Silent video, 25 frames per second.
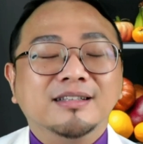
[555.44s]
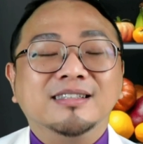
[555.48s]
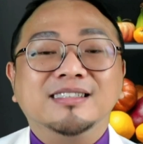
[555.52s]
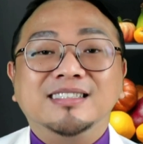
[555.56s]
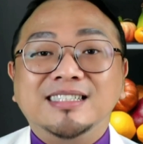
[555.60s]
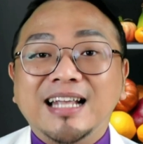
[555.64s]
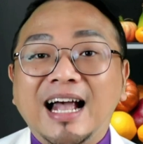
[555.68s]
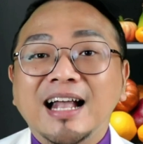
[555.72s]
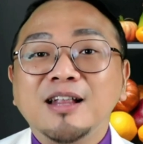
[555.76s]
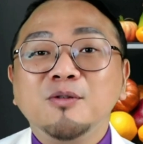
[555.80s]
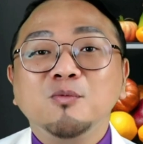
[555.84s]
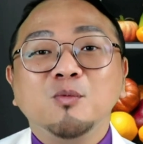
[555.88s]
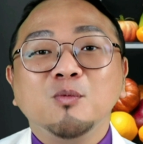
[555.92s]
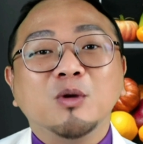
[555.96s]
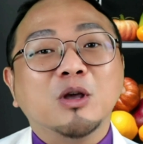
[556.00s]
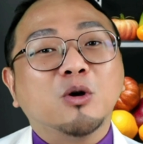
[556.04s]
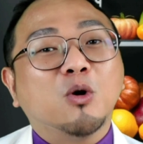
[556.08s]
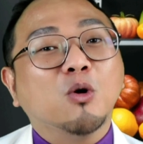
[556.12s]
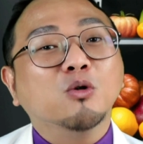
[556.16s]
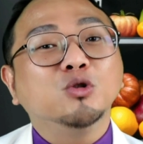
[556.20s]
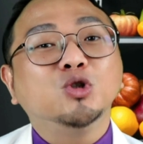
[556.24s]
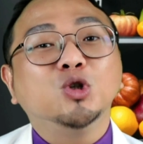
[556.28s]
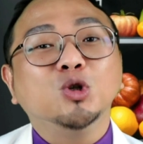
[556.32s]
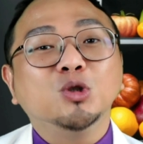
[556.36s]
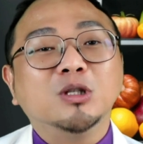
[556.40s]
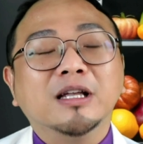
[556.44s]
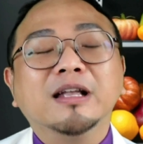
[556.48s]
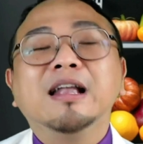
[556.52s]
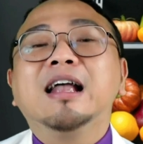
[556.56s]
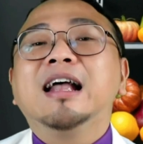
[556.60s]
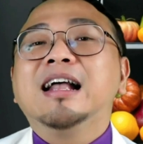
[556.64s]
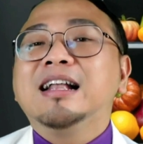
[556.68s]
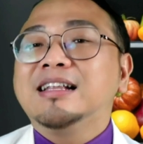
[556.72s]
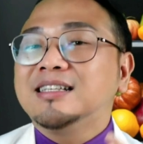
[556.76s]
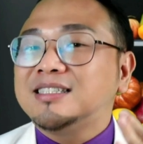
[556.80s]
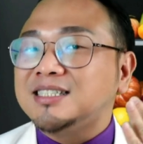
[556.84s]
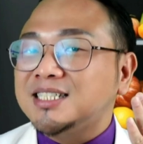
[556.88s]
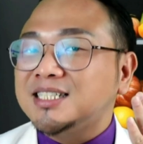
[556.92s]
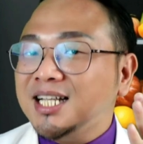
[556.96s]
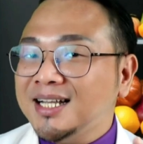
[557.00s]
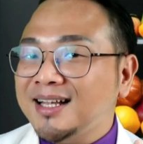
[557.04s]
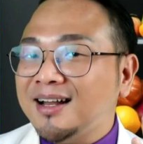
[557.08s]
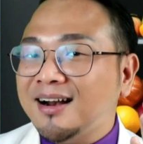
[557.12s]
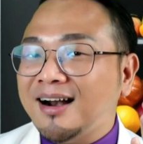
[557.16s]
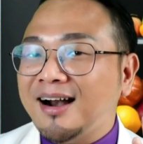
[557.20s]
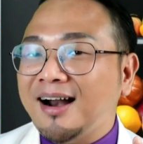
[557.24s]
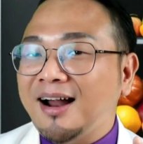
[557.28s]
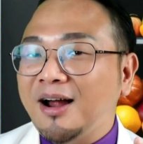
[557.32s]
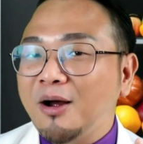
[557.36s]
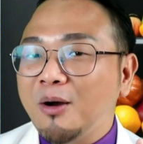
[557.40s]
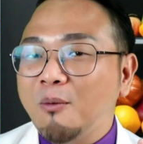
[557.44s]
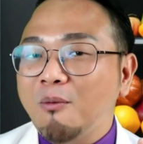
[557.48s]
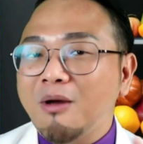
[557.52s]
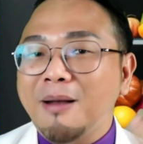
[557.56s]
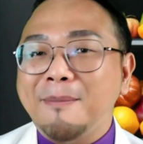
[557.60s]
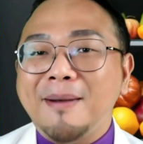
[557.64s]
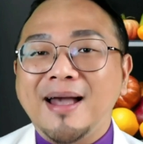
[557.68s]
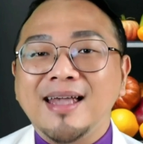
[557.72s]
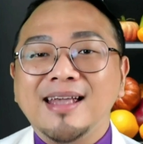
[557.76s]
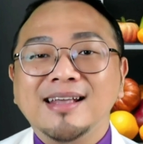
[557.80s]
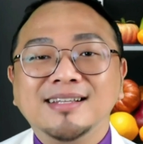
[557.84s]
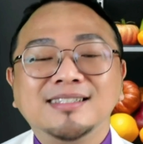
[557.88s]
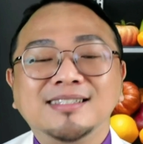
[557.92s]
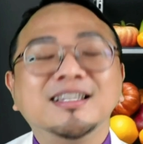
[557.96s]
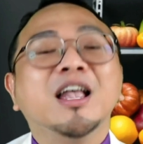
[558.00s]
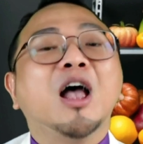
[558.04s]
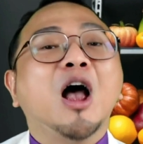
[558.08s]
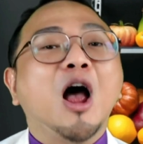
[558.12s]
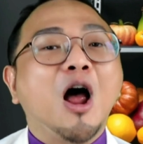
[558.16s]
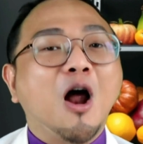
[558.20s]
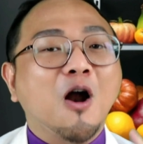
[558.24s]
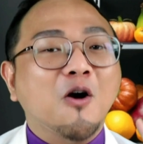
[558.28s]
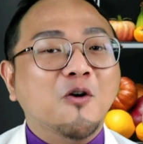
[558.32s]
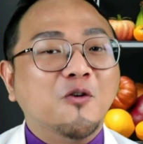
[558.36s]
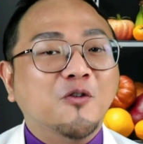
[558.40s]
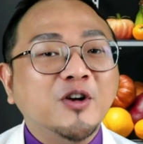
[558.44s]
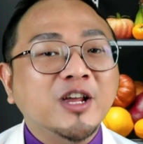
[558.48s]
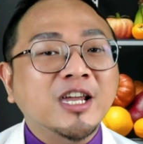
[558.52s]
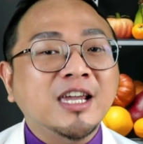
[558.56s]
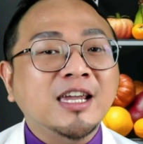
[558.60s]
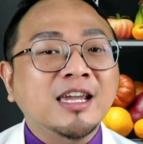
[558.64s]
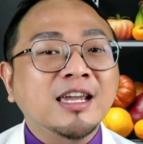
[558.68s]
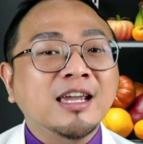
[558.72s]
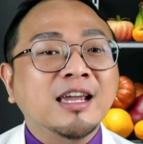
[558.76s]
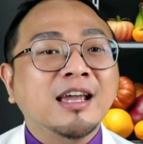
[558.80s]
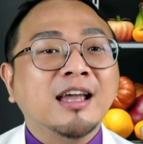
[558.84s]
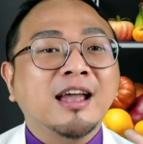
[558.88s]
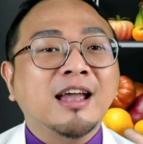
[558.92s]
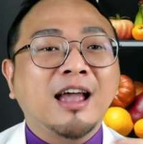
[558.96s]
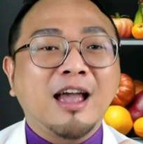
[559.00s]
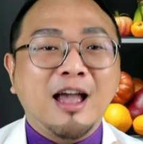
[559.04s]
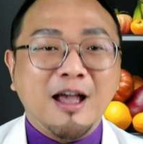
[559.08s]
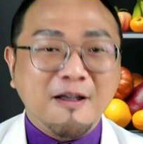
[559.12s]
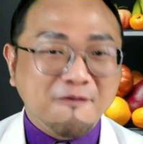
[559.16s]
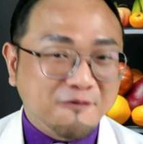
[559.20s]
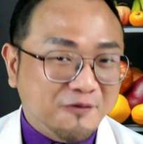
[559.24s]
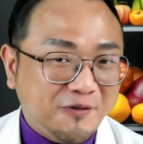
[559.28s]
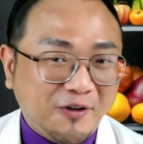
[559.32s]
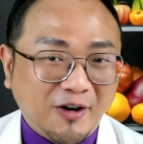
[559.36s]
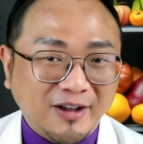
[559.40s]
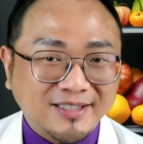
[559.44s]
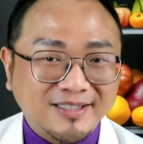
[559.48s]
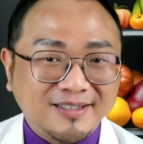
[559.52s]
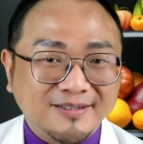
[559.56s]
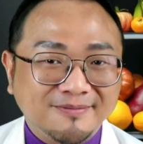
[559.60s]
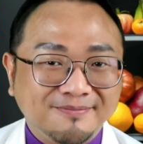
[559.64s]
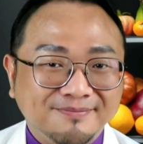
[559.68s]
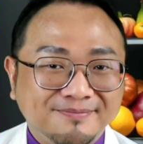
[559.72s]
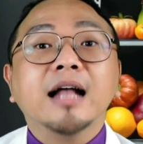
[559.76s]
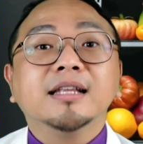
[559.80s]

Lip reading: Then we go to the third R, whereby it's reinforce.